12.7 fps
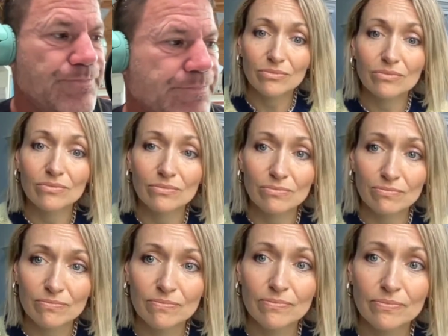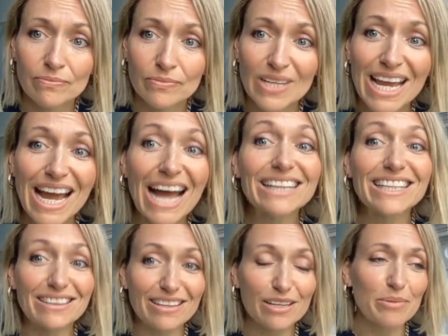Mm-hmm. And the
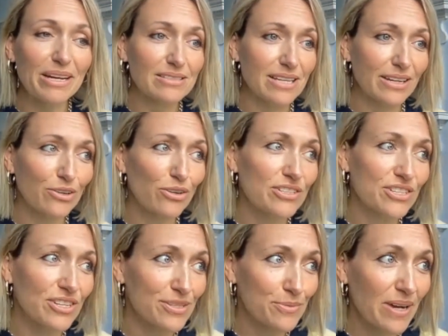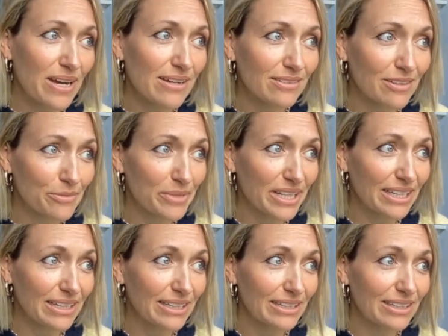thing about technology as well, I
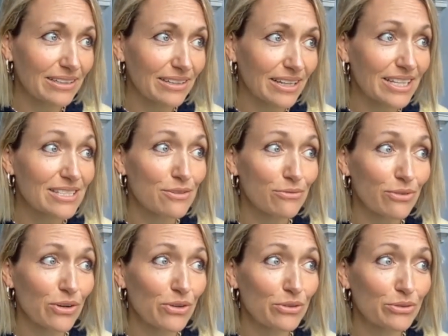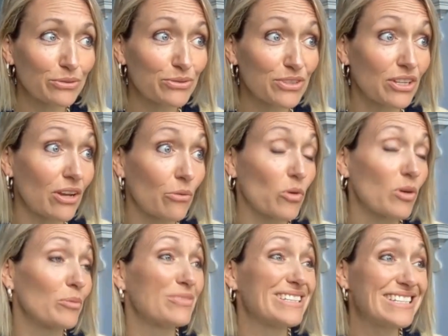mean, it's evolved,
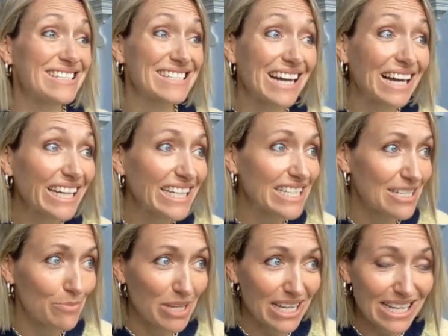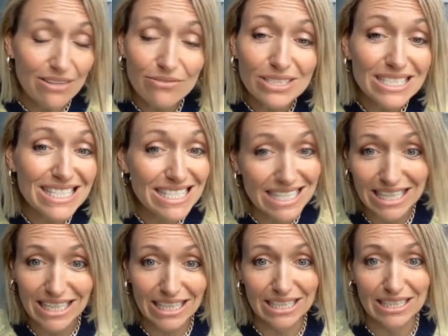designed to be even
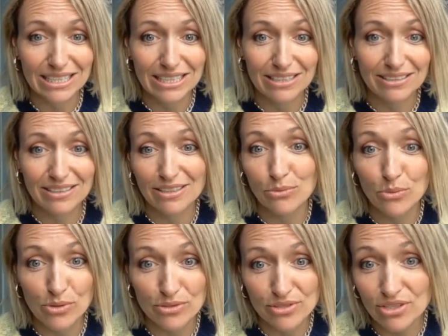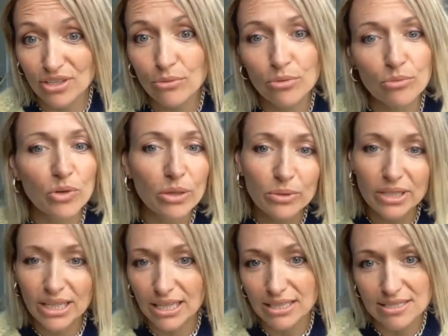stickier than it was. When we were
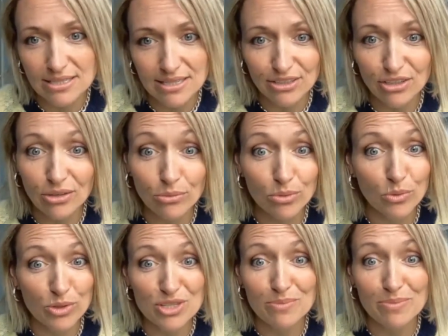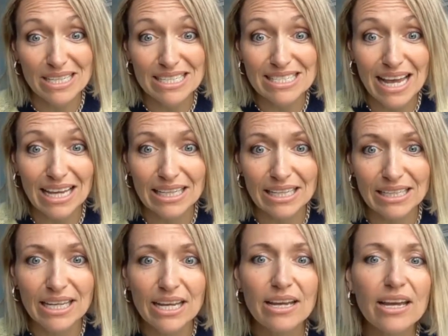kids and, we watched a bit of
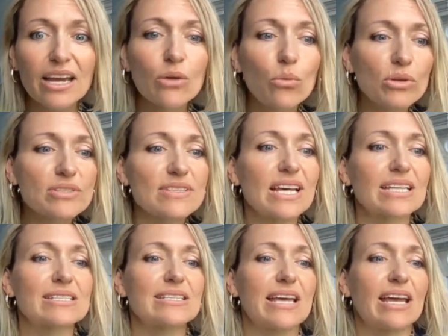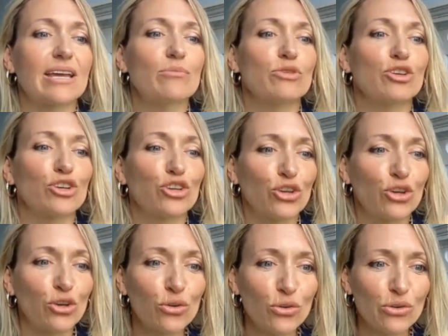telly, it wasn't that same
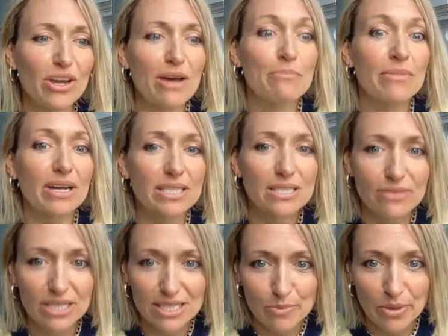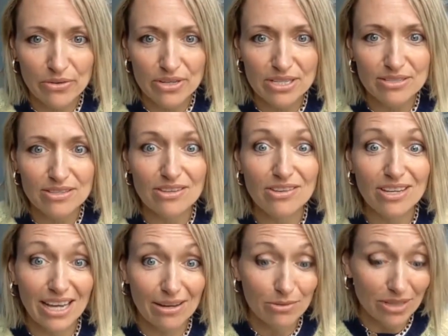cocoon immersive experience that you
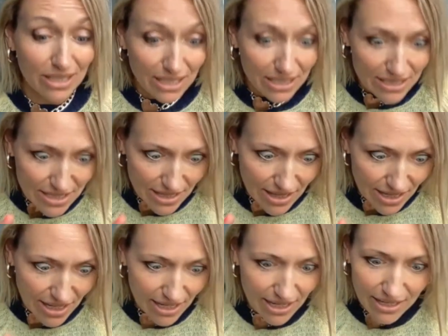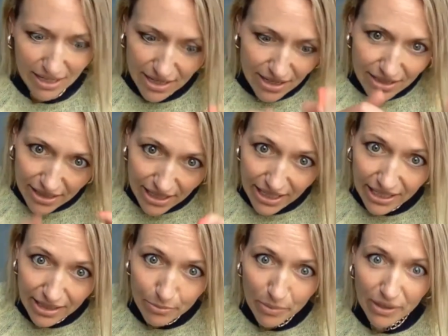get when kids are there, they're
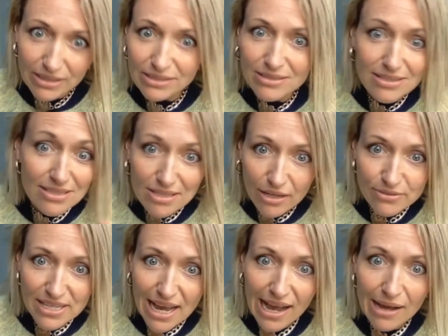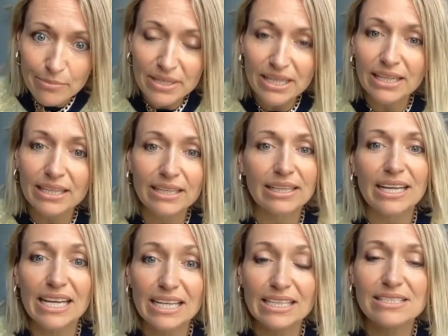hitting buttons, stuff's happening.
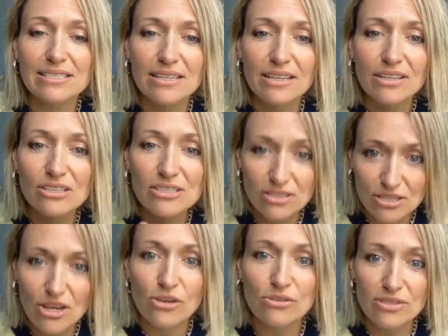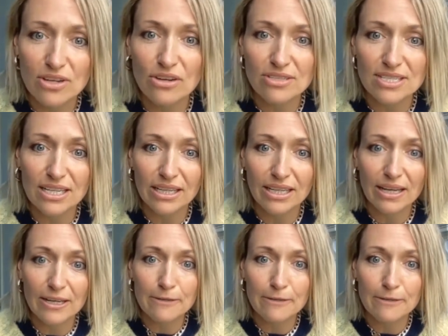It is so, so sticky.